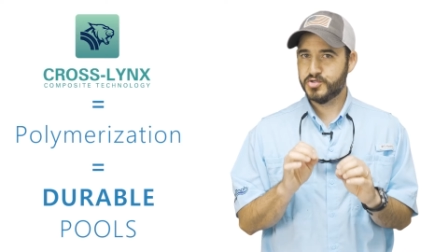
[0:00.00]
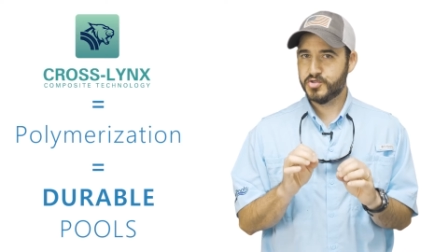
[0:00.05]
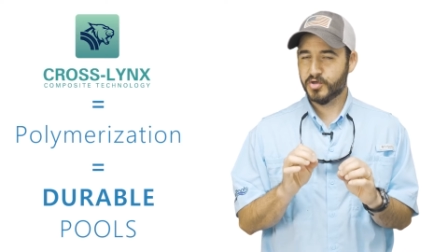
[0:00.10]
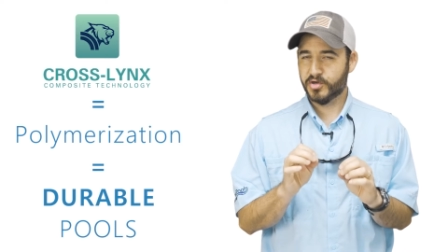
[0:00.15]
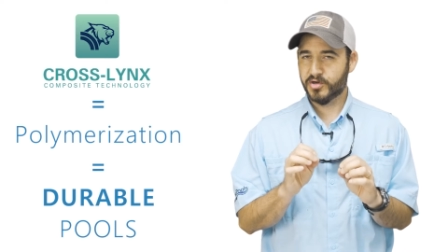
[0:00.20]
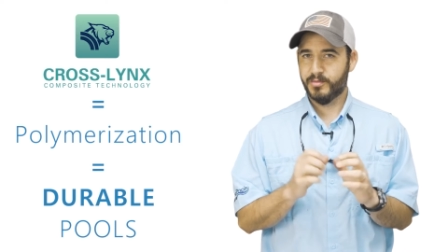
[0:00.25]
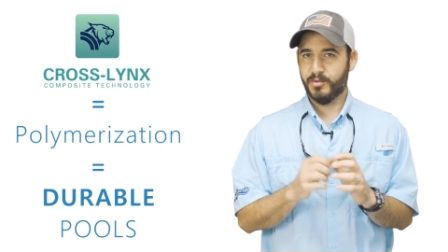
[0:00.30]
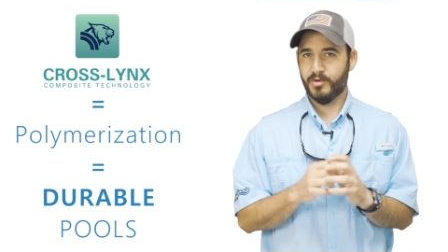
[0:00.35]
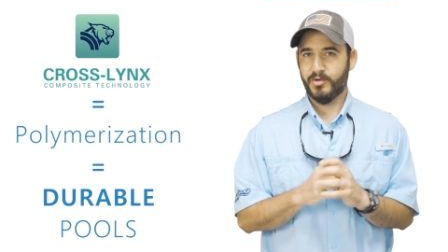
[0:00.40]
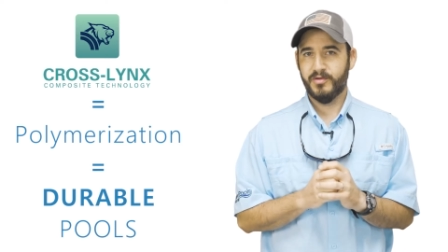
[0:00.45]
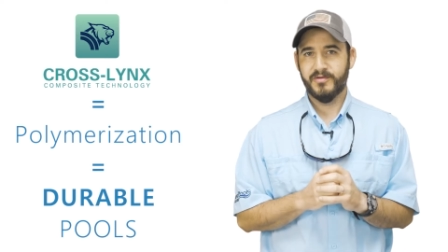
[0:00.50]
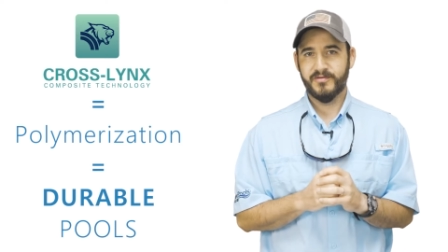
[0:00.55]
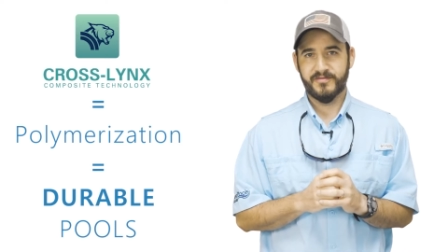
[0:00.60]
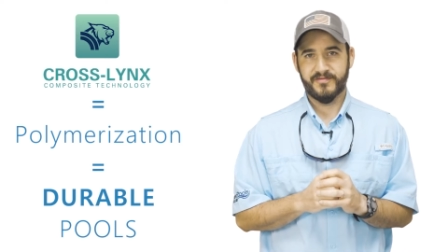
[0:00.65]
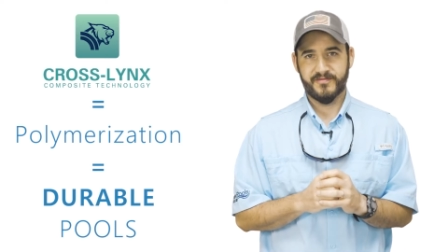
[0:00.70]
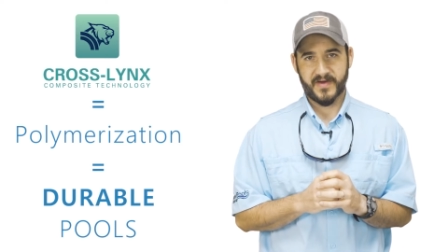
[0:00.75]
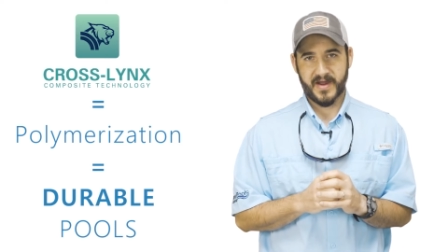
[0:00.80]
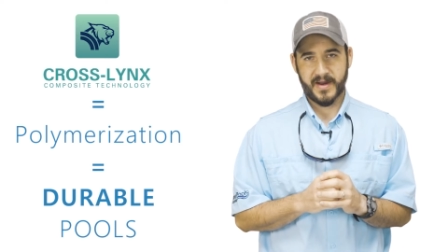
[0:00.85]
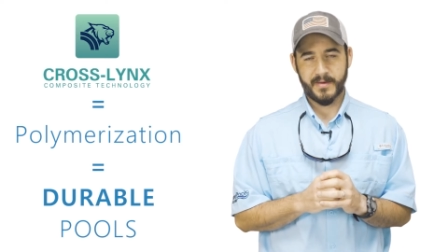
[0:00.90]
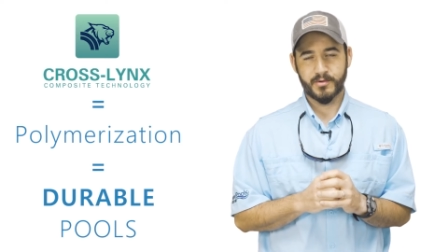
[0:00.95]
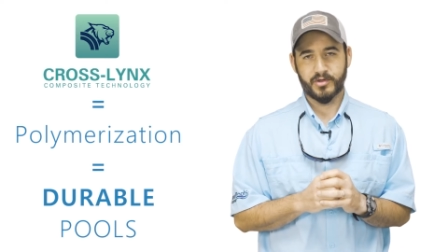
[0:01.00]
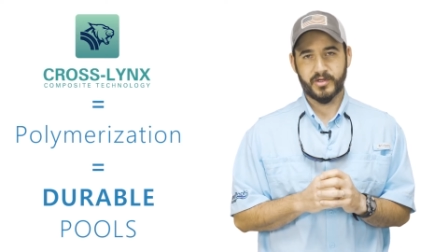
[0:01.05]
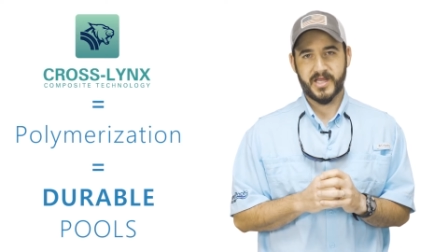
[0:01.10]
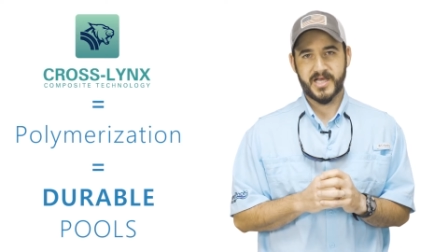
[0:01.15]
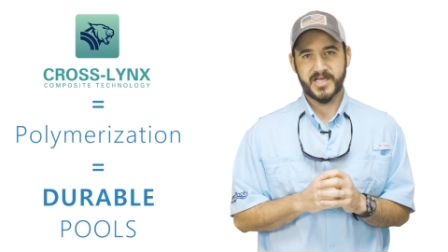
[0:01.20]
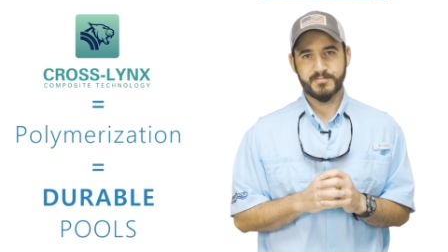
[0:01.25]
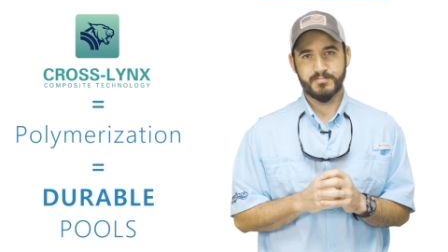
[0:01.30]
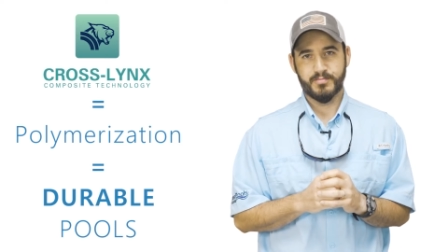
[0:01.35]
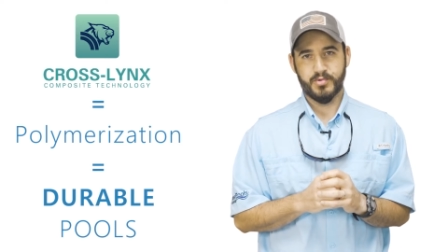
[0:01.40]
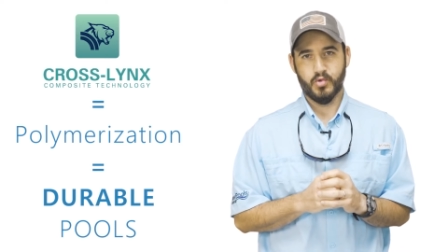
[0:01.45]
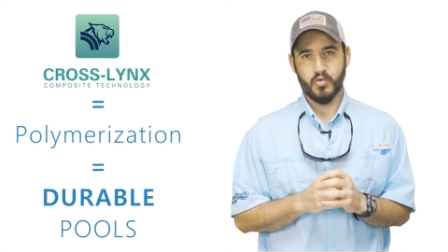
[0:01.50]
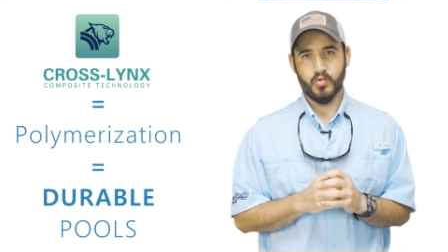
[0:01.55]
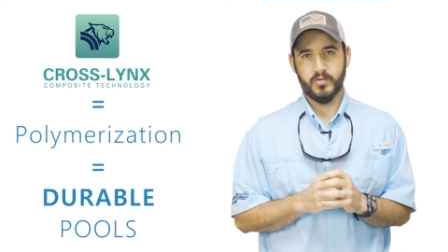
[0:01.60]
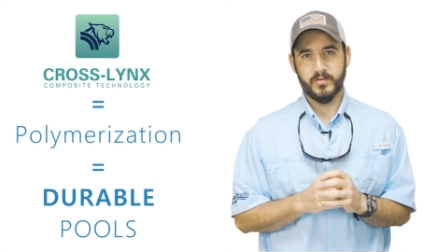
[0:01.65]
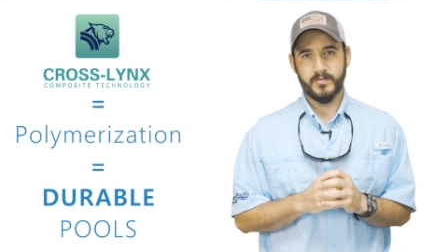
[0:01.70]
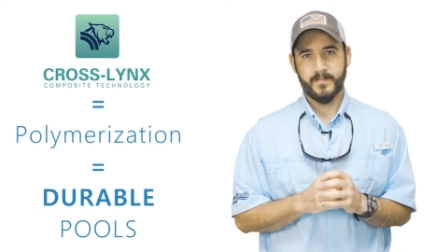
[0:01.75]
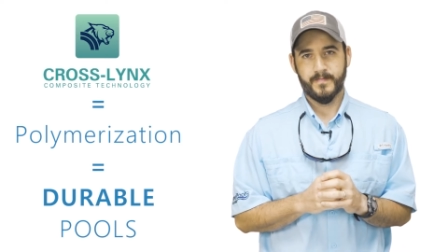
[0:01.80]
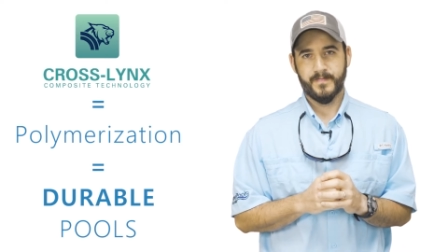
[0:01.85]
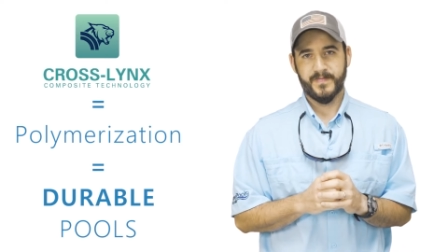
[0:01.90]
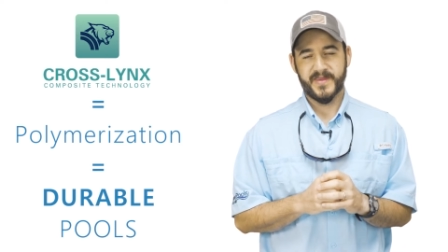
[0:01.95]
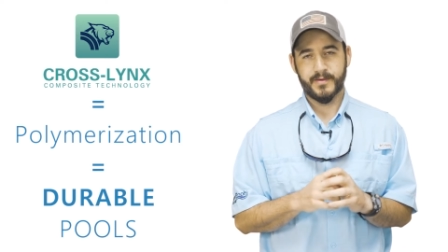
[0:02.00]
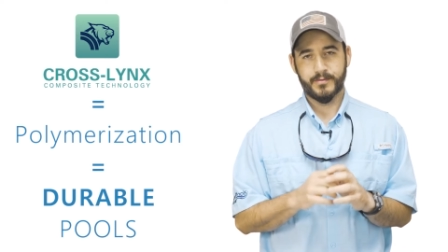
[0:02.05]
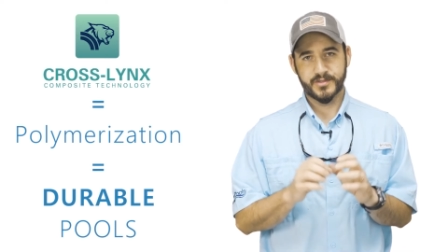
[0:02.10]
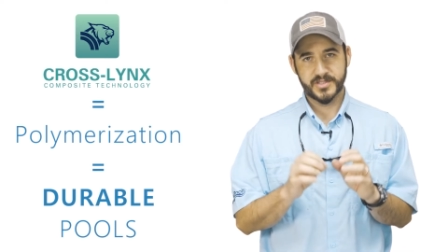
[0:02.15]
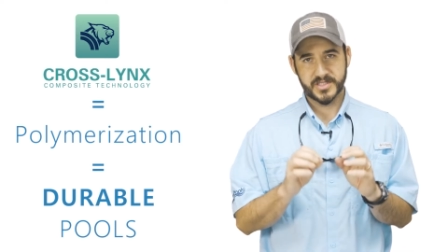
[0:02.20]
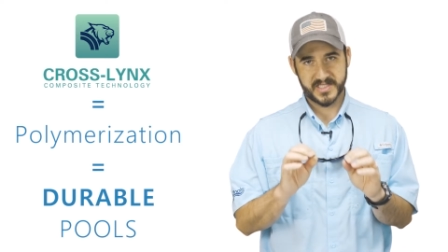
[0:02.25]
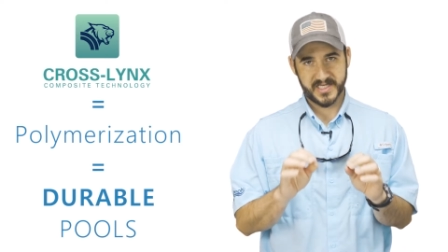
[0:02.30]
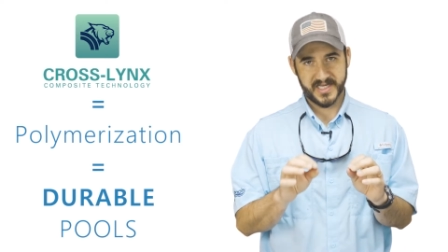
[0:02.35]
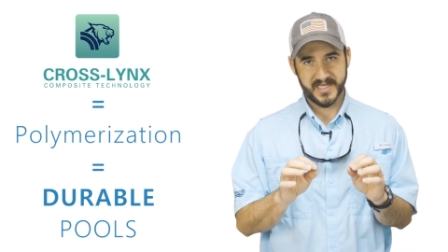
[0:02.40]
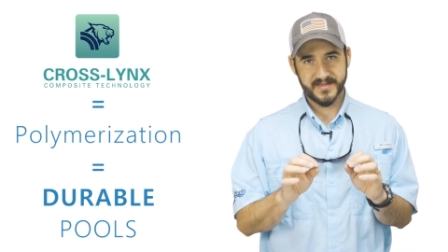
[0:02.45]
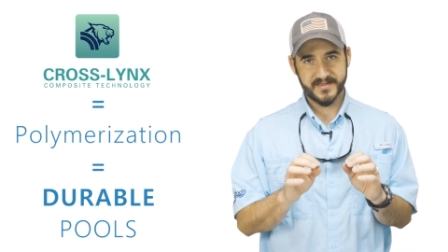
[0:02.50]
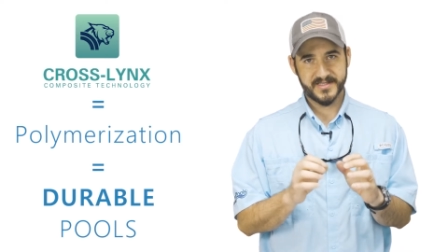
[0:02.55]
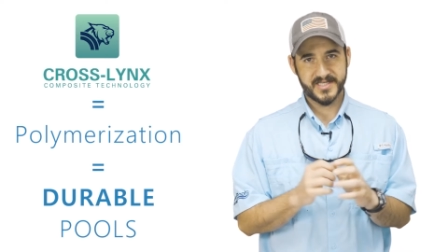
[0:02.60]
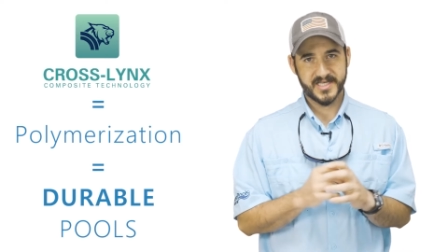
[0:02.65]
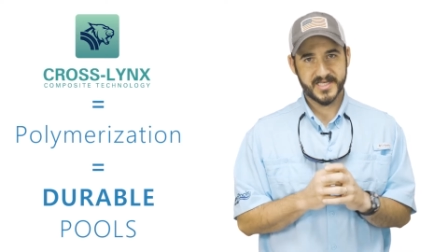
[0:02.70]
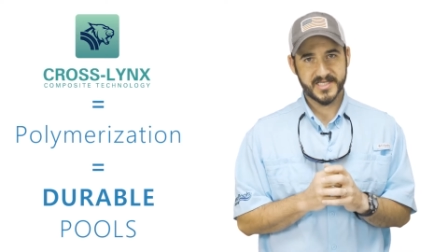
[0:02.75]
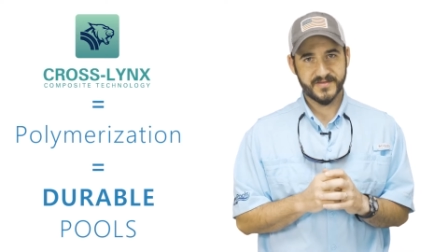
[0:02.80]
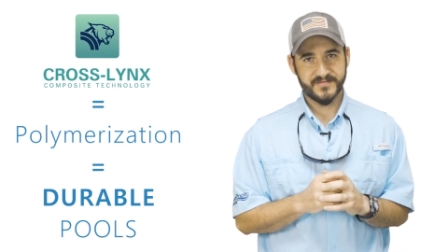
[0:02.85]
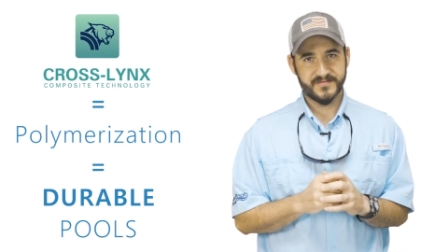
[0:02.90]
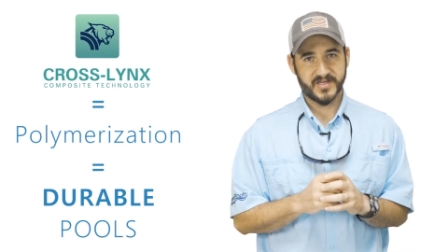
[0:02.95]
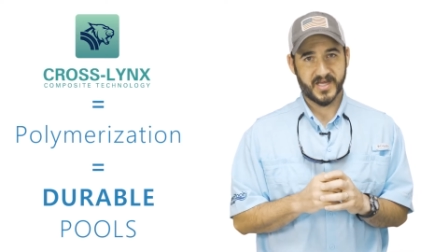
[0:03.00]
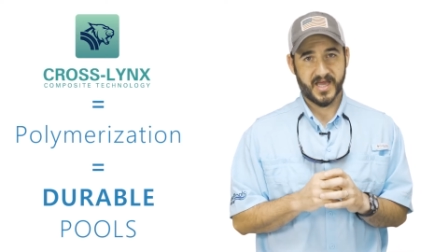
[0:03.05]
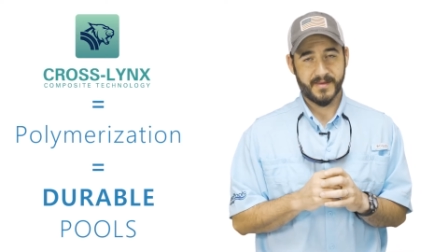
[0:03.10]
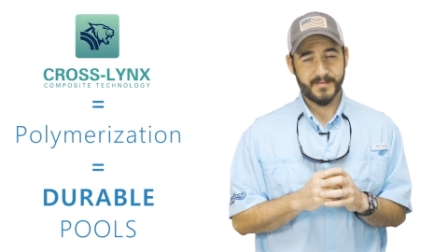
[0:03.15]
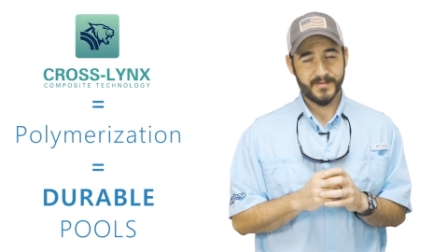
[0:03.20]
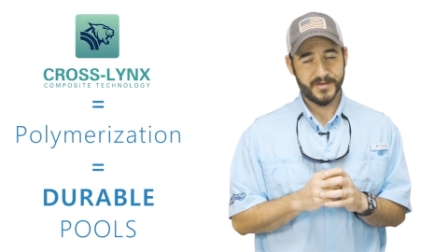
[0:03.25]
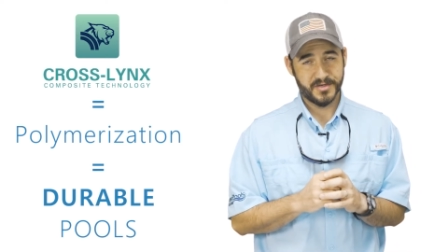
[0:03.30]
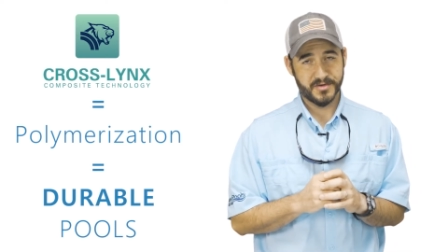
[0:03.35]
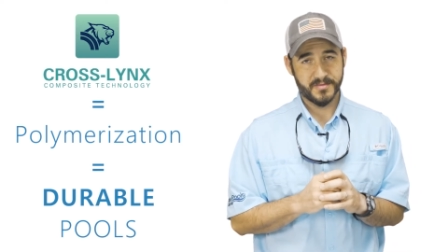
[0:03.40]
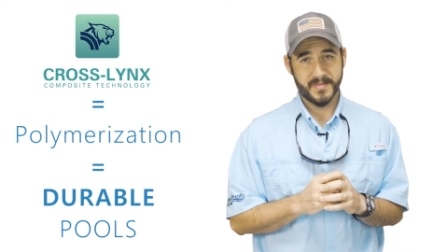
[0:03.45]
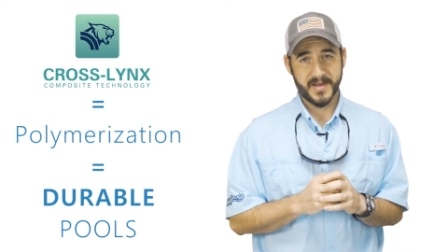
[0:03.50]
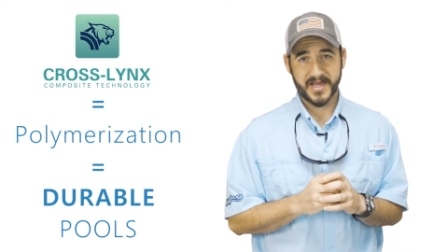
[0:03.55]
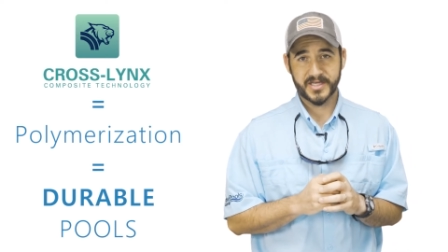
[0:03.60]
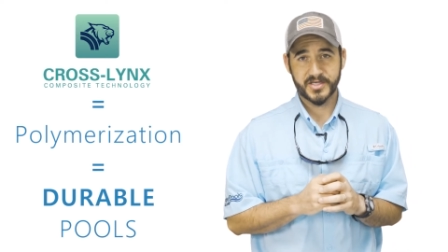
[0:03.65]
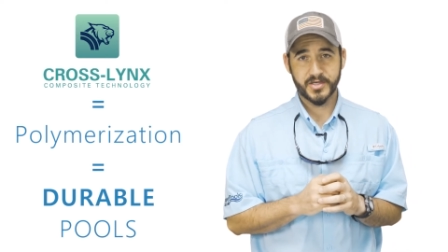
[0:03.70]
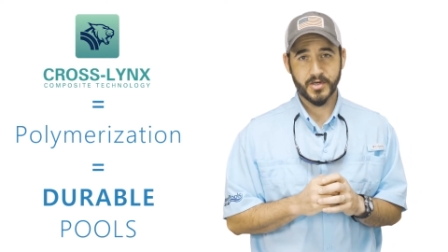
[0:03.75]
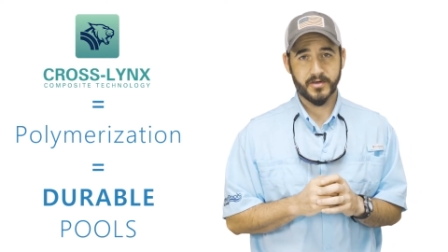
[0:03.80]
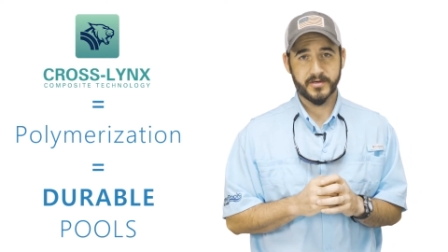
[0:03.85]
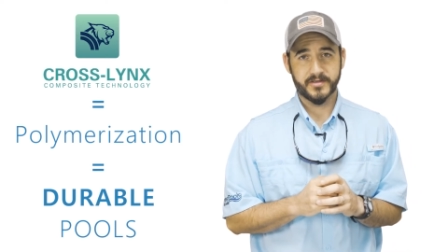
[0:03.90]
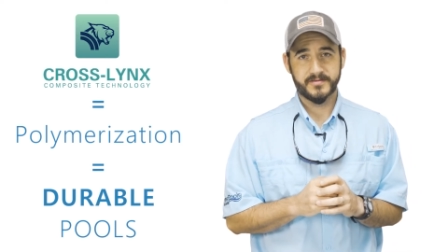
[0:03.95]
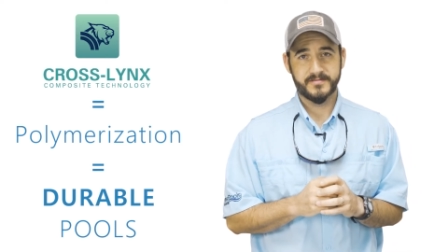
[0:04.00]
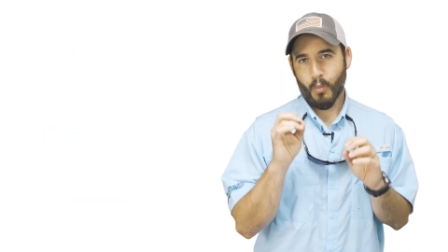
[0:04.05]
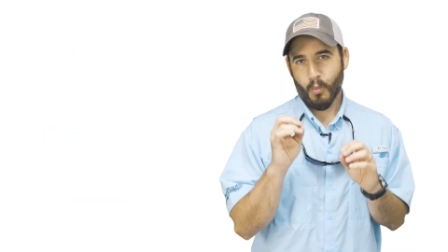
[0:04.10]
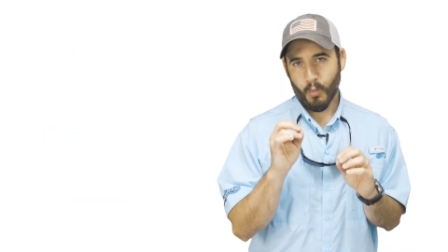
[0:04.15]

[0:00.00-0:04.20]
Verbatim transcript: durable fiberglass pool that will stand the test of time in your backyard.